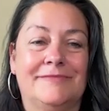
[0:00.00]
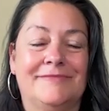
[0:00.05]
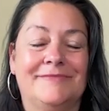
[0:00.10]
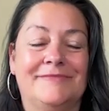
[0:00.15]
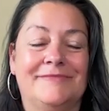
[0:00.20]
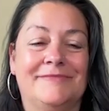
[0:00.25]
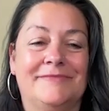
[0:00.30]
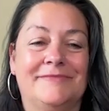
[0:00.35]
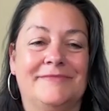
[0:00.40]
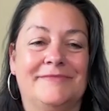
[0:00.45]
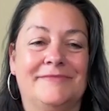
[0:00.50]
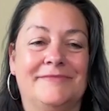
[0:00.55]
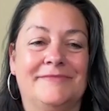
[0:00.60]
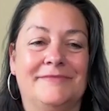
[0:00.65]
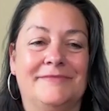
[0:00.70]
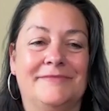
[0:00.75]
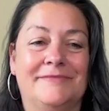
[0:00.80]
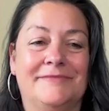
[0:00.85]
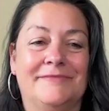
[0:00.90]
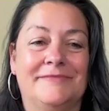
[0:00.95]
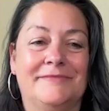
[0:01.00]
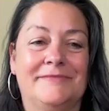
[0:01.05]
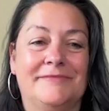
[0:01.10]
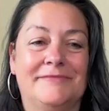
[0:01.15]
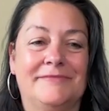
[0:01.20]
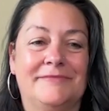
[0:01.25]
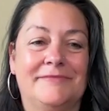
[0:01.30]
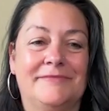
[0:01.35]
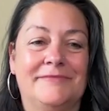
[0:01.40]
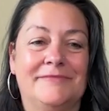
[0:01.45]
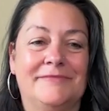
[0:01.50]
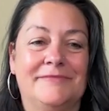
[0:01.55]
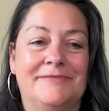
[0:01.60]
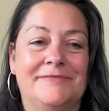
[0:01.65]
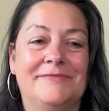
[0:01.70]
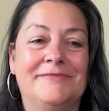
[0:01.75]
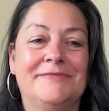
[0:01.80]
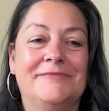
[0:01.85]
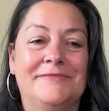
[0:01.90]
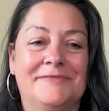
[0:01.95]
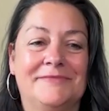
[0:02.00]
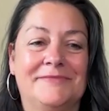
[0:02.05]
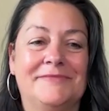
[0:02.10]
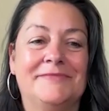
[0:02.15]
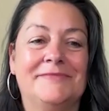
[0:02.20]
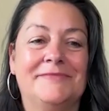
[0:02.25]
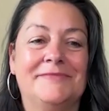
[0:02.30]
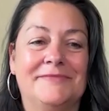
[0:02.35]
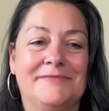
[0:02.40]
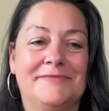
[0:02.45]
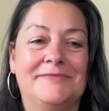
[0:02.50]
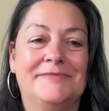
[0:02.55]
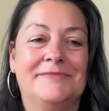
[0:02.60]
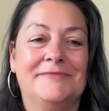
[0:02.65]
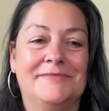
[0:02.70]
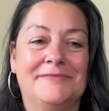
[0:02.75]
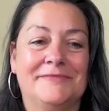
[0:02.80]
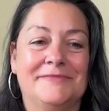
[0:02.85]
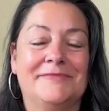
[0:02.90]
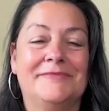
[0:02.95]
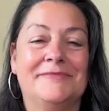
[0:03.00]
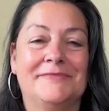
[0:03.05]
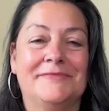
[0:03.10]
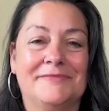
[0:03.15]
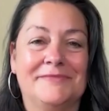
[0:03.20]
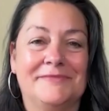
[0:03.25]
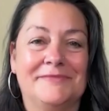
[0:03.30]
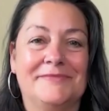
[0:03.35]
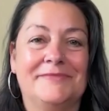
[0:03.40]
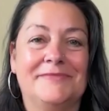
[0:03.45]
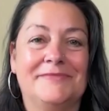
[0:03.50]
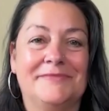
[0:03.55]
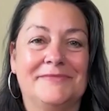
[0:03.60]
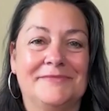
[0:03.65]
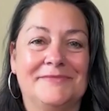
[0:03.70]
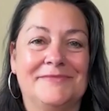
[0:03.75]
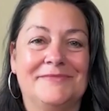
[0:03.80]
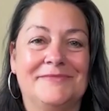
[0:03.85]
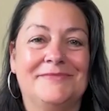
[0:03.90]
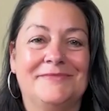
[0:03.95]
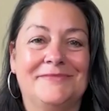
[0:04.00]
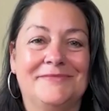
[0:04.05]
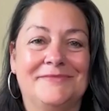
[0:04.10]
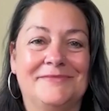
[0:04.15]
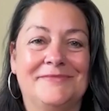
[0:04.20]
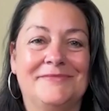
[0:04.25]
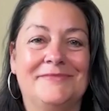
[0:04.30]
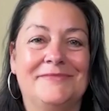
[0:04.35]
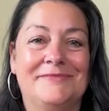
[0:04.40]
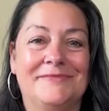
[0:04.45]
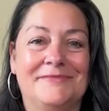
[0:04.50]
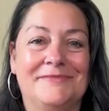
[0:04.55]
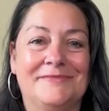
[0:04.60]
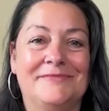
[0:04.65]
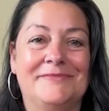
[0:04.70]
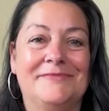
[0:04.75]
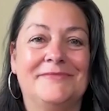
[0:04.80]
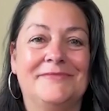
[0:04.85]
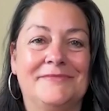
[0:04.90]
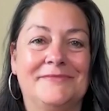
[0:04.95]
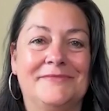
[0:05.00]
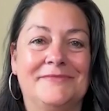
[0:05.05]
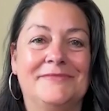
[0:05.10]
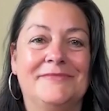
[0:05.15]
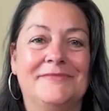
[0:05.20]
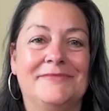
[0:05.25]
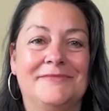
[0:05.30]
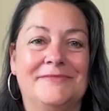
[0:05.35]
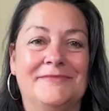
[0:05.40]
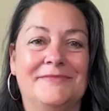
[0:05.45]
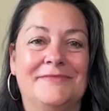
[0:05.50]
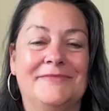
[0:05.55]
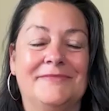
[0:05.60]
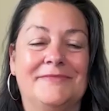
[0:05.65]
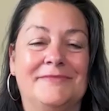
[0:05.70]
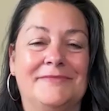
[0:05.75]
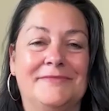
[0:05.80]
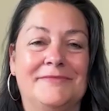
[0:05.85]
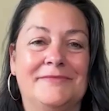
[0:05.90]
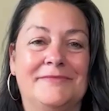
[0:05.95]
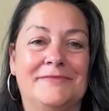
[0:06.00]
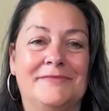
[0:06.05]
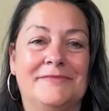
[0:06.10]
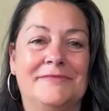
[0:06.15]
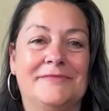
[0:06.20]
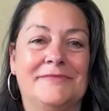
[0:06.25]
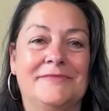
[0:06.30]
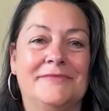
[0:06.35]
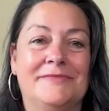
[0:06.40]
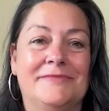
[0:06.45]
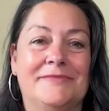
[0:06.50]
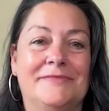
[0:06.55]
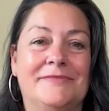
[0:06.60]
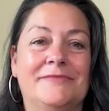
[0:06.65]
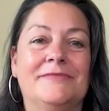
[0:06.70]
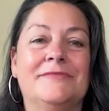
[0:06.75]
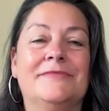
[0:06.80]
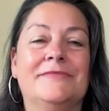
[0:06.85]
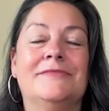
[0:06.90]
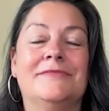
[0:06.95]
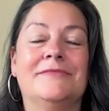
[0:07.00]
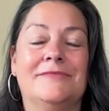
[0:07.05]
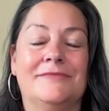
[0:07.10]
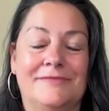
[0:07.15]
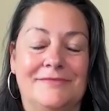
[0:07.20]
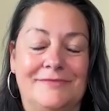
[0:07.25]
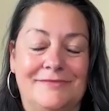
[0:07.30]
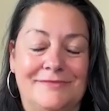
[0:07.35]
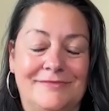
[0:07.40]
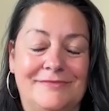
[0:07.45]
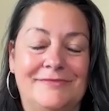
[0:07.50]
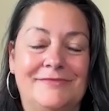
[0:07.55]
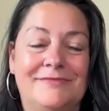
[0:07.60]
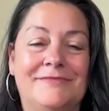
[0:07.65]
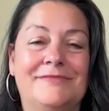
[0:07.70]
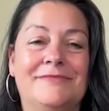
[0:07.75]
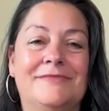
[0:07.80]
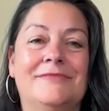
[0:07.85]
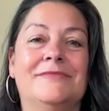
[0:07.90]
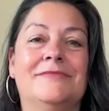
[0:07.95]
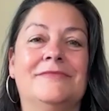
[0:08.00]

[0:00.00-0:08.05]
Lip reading: This person isn't speaking.